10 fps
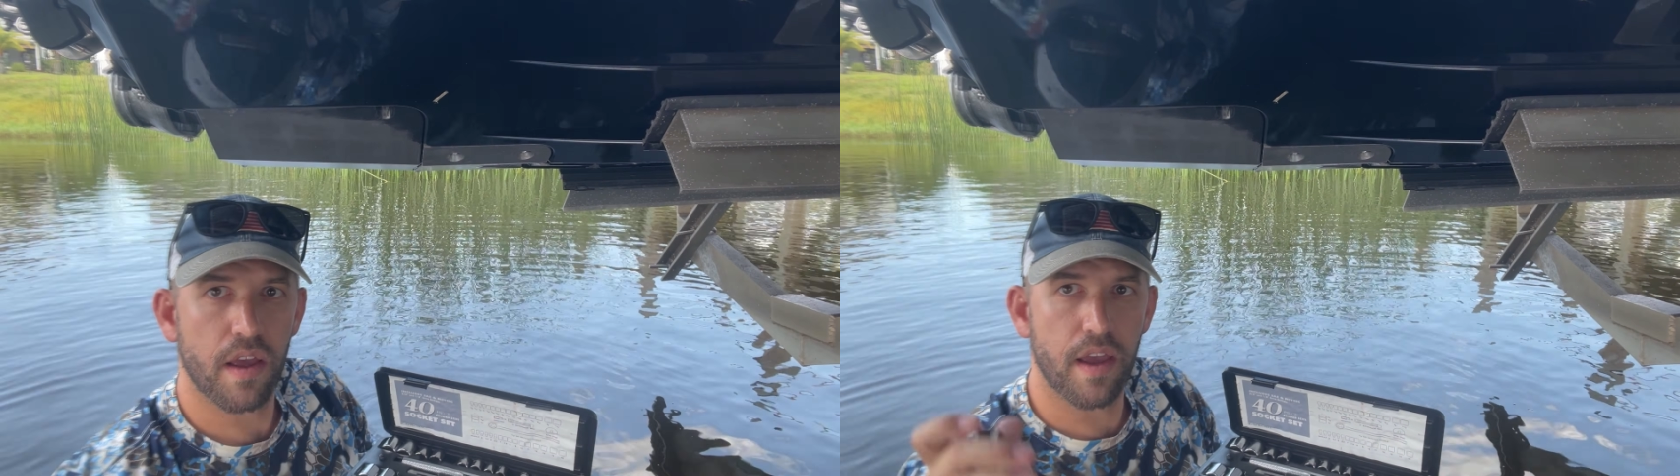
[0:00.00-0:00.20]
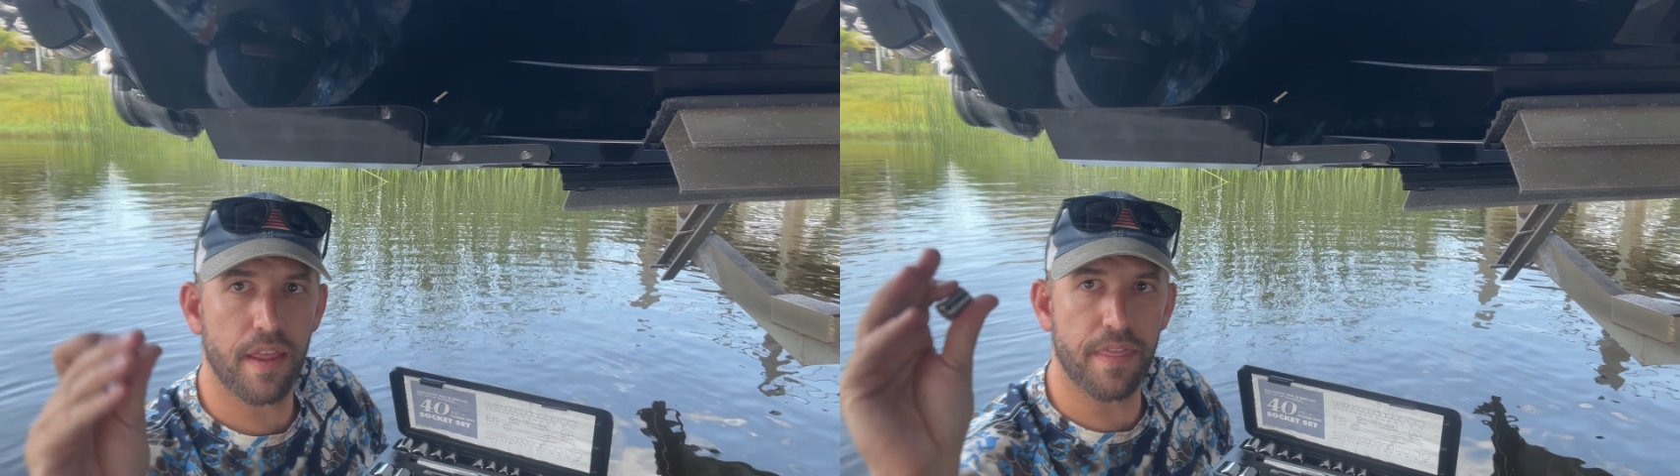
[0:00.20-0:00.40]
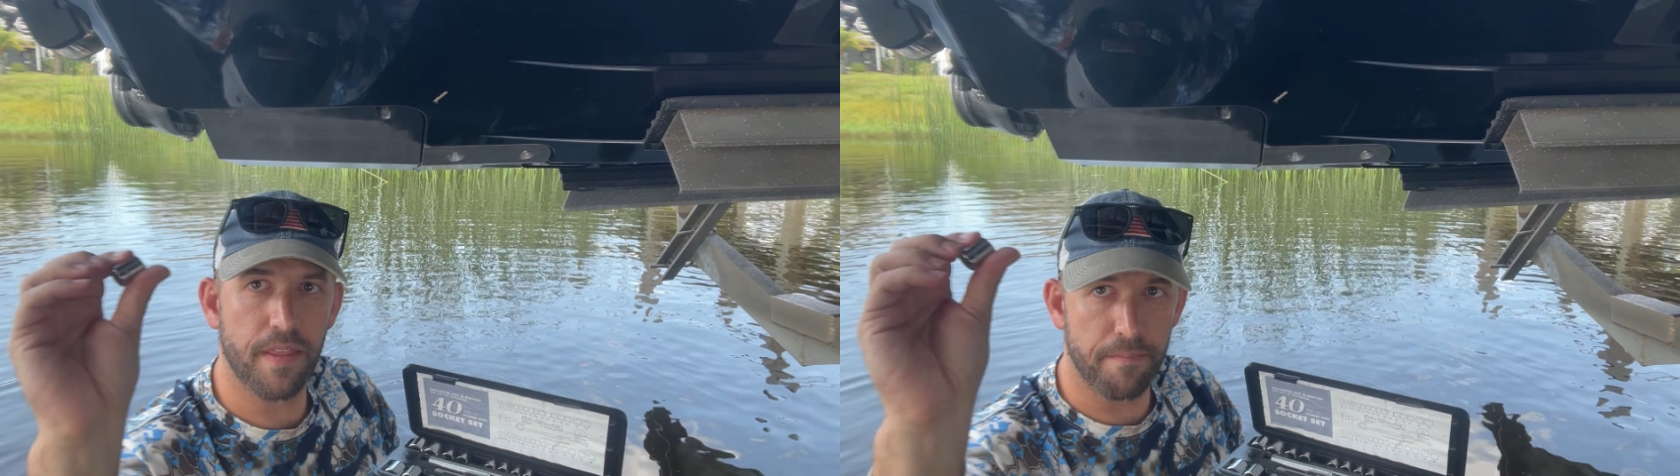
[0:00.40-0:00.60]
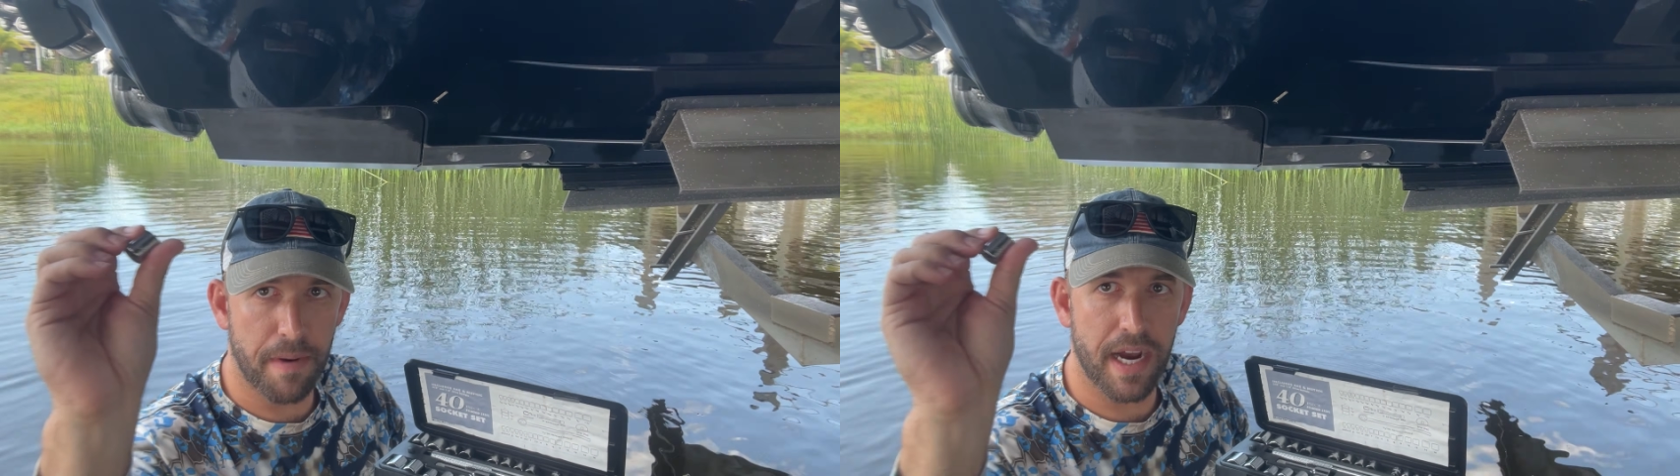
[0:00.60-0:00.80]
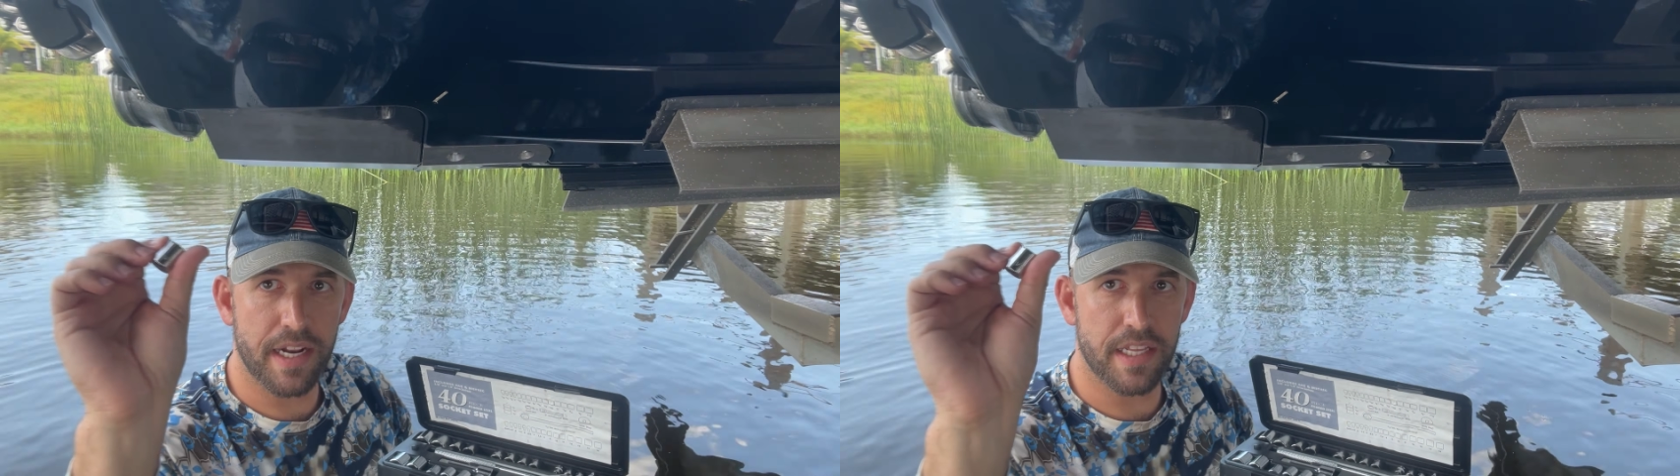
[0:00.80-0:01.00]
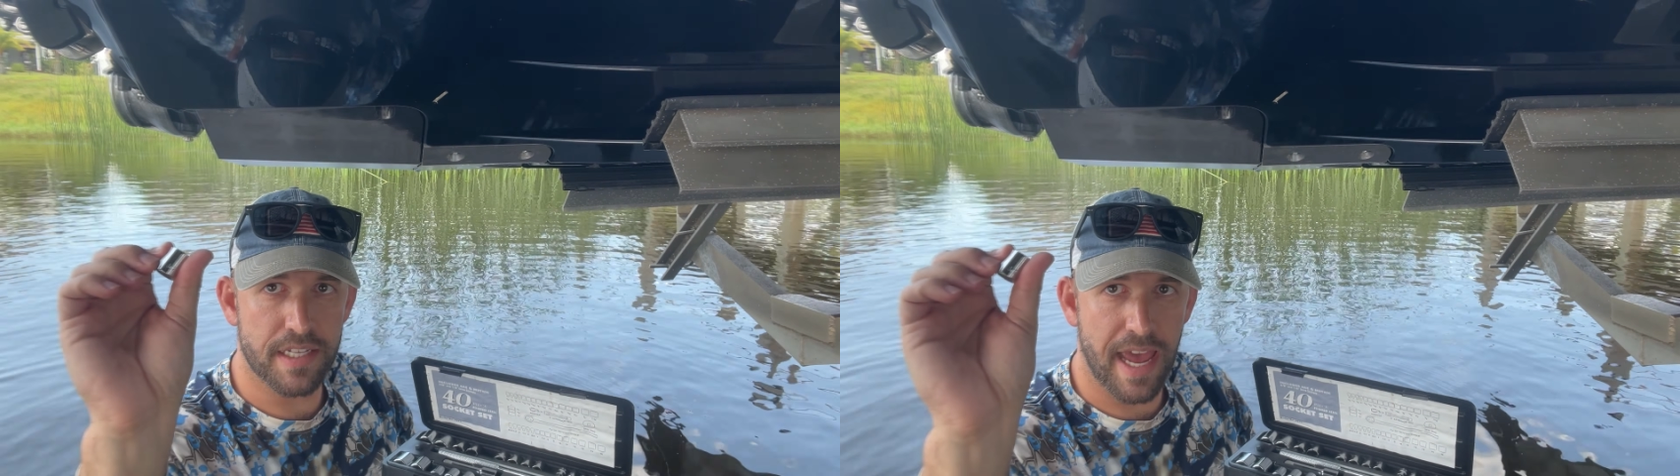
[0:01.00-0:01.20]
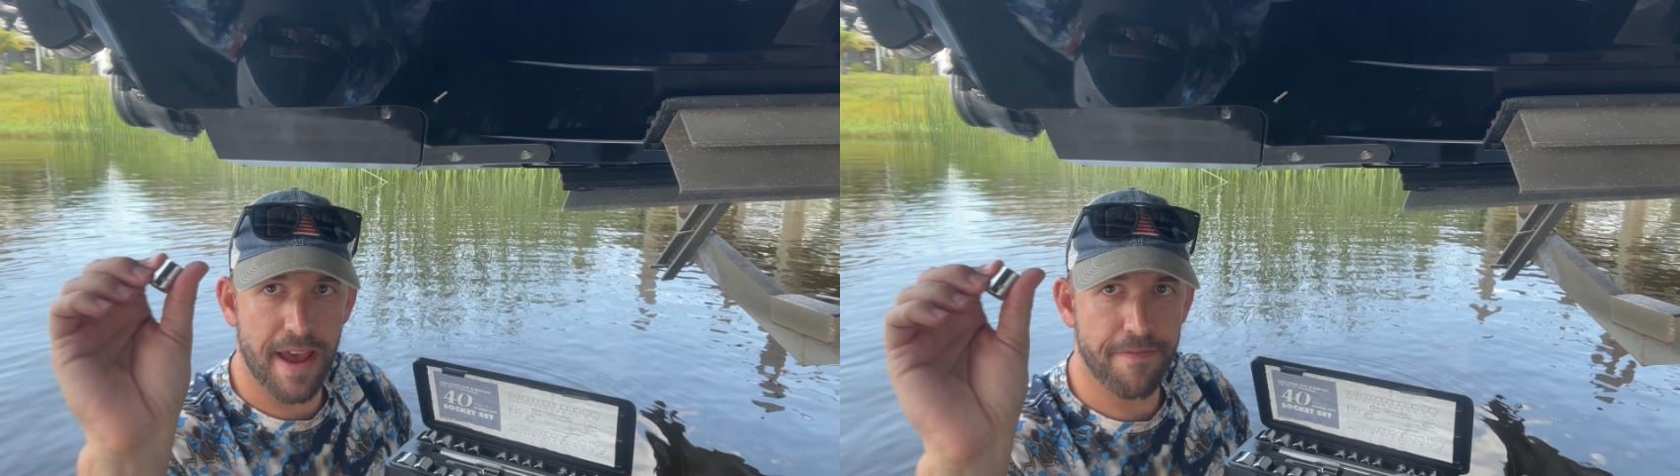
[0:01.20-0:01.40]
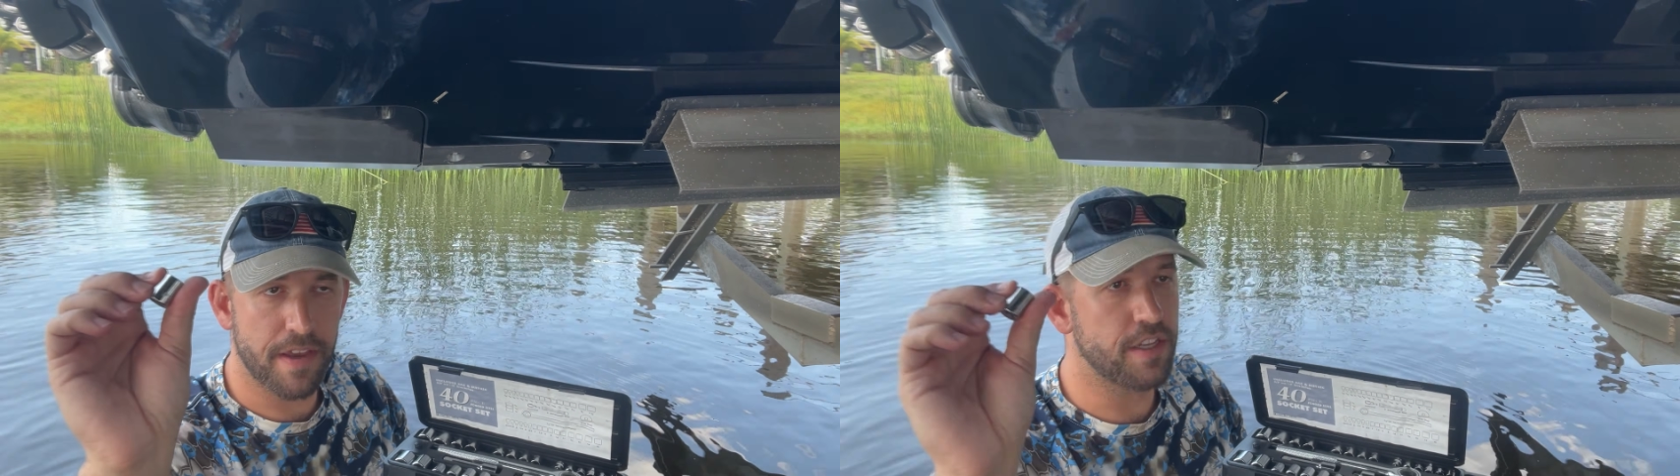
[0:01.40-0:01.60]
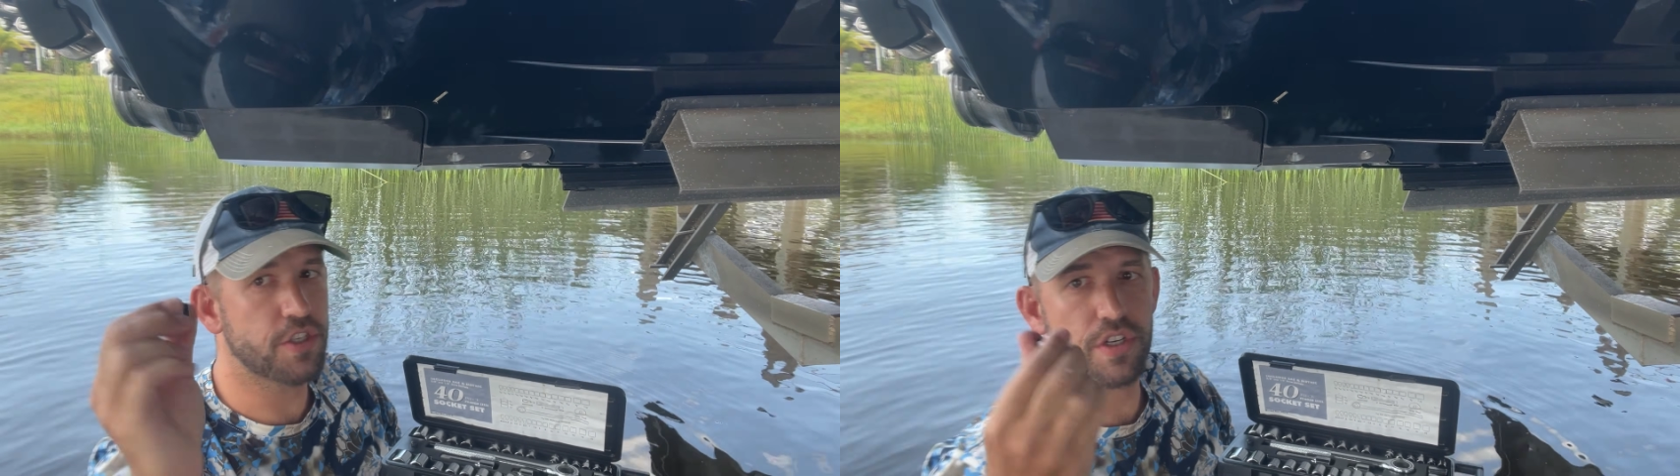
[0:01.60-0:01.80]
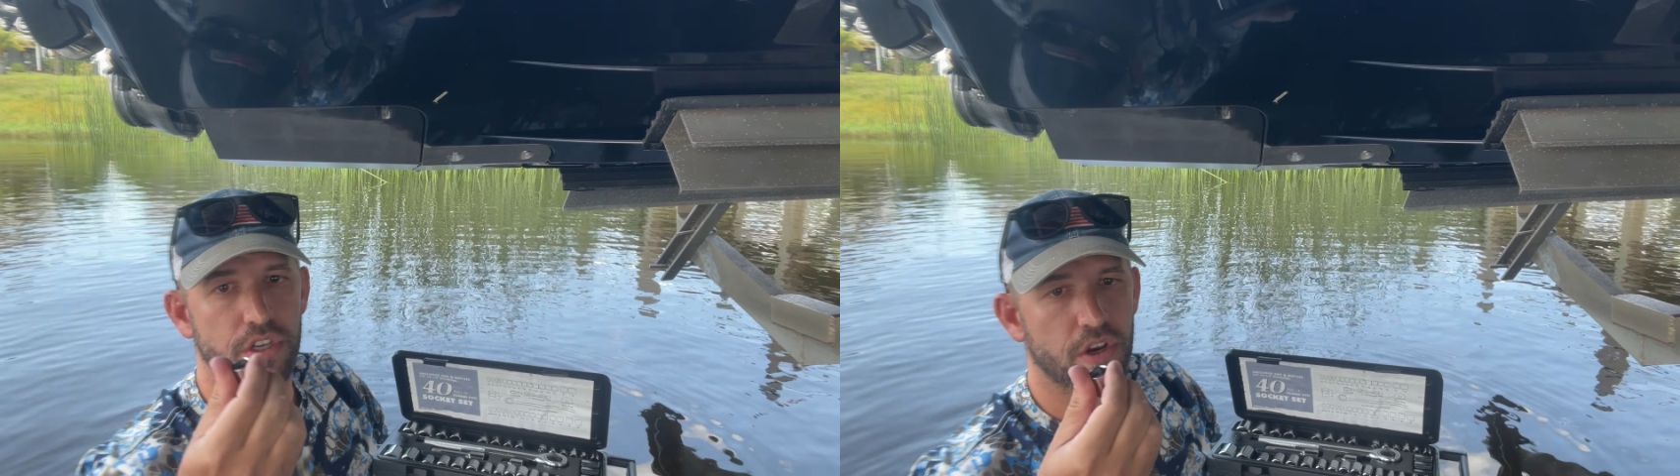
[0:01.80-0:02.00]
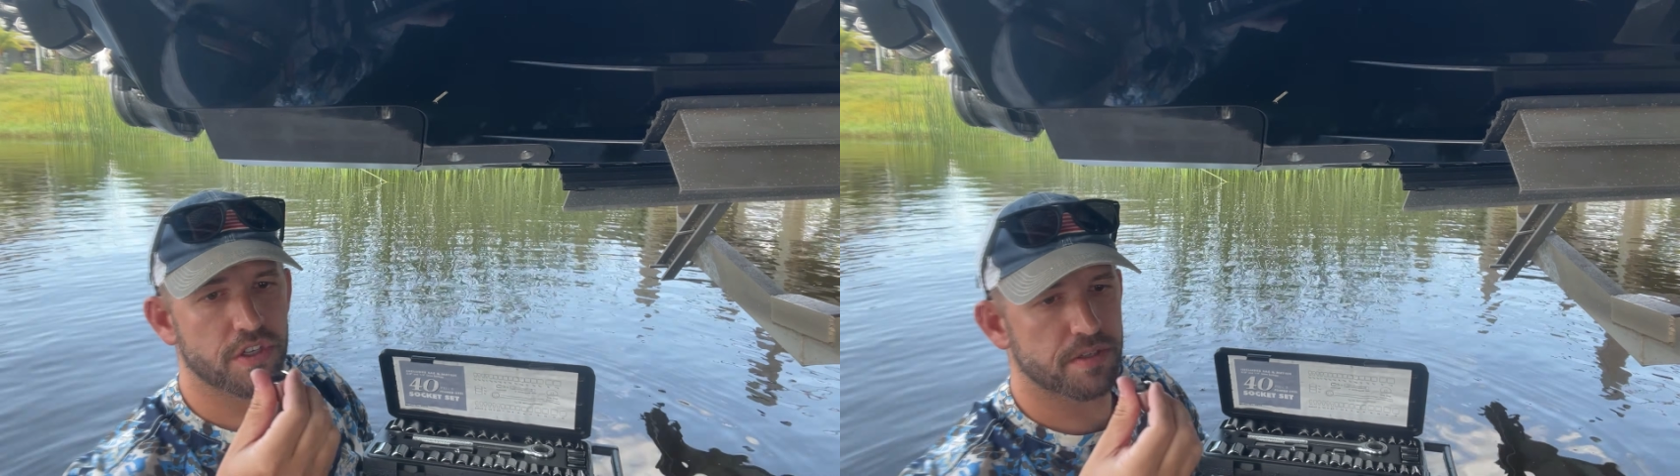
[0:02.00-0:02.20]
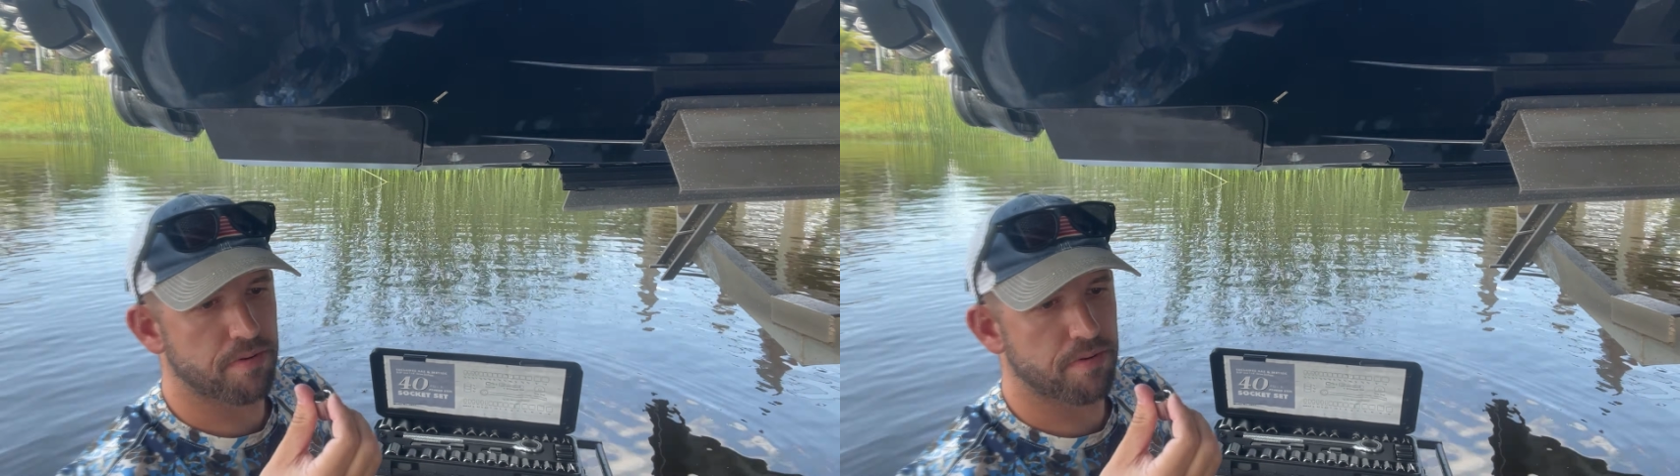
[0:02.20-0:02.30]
And mine is a 1/2 inch. Yours is